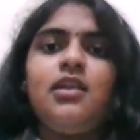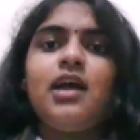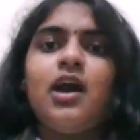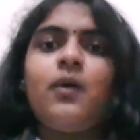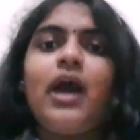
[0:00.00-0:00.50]

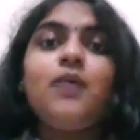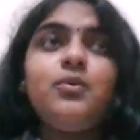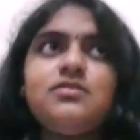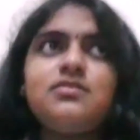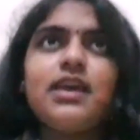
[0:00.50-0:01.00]
Now, I
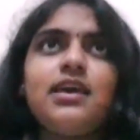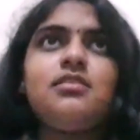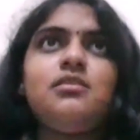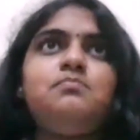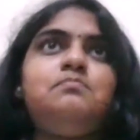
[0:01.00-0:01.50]
would say
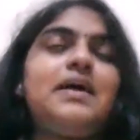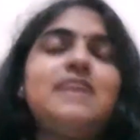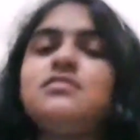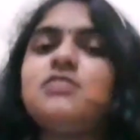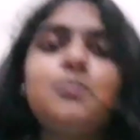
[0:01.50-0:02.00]
the
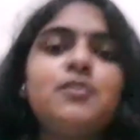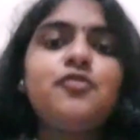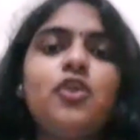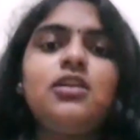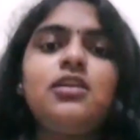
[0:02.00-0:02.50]
best tip
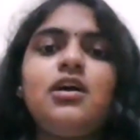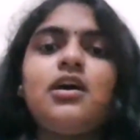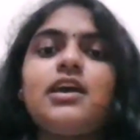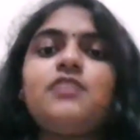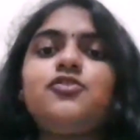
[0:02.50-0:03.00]
of all
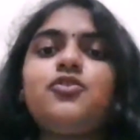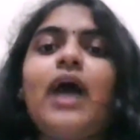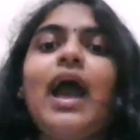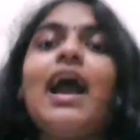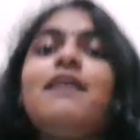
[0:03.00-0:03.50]
is to
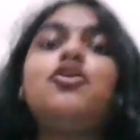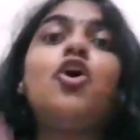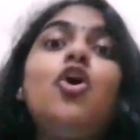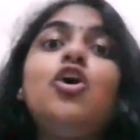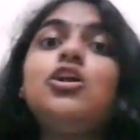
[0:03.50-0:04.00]
have
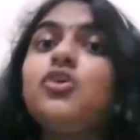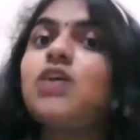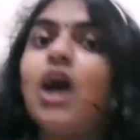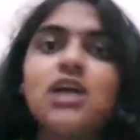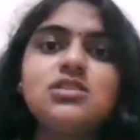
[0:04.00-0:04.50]
all your
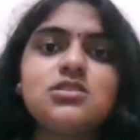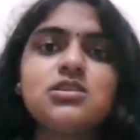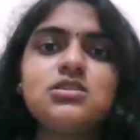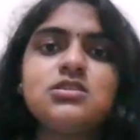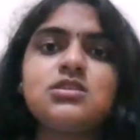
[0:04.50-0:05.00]

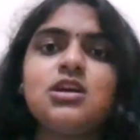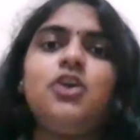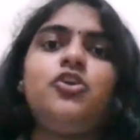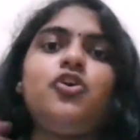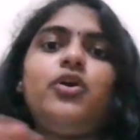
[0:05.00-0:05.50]
answers,
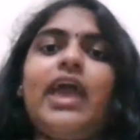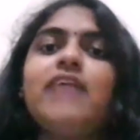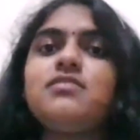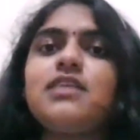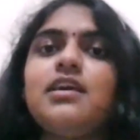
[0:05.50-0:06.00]
your
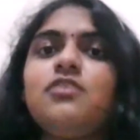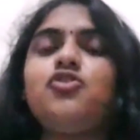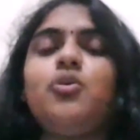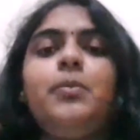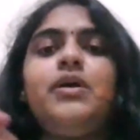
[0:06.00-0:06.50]
essays,
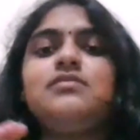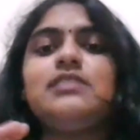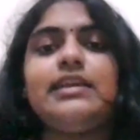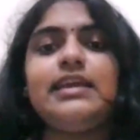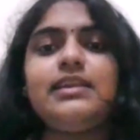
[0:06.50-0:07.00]
your
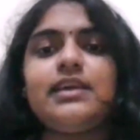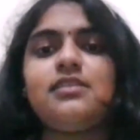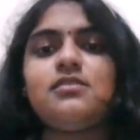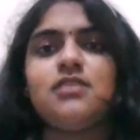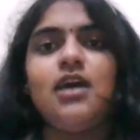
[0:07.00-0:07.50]
personal
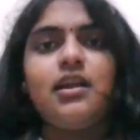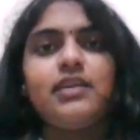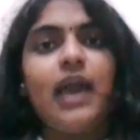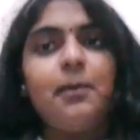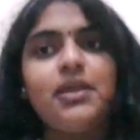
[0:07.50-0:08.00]
details
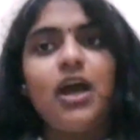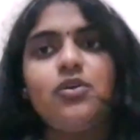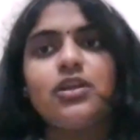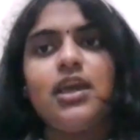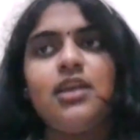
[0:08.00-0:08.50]
typed
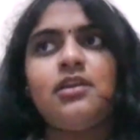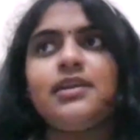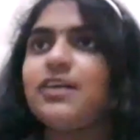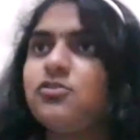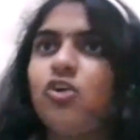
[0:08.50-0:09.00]
out in a
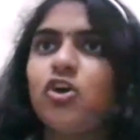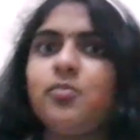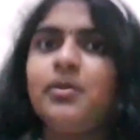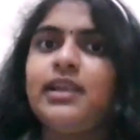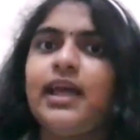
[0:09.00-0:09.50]
text
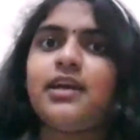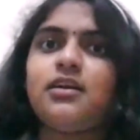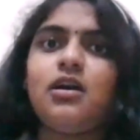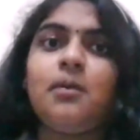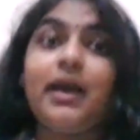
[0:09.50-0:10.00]
document like
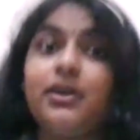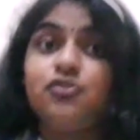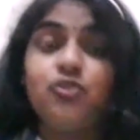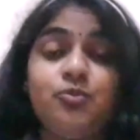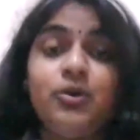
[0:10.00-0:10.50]
a
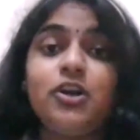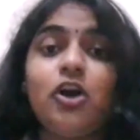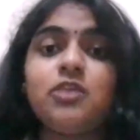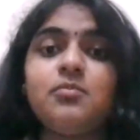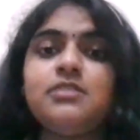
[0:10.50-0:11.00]
Microsoft Word
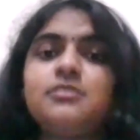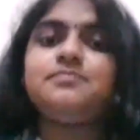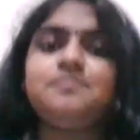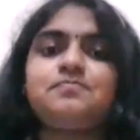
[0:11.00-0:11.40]
document.